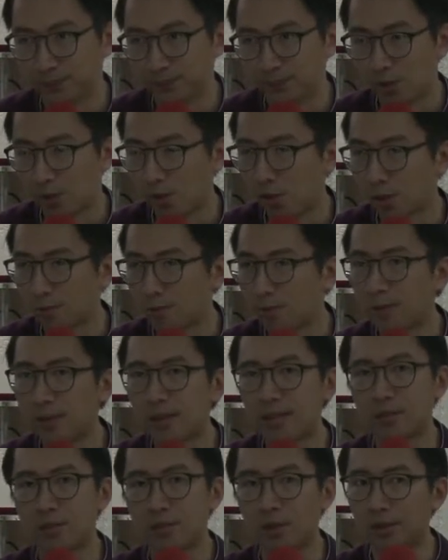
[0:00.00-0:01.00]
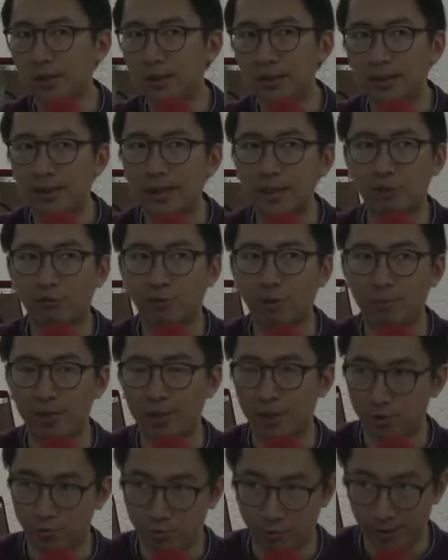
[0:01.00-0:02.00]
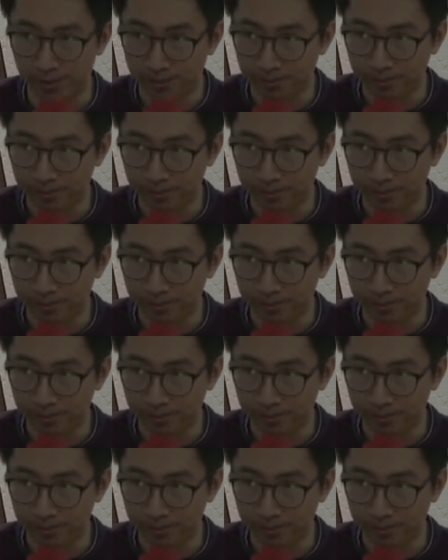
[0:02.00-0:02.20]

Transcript: A gospel that is not detached from history.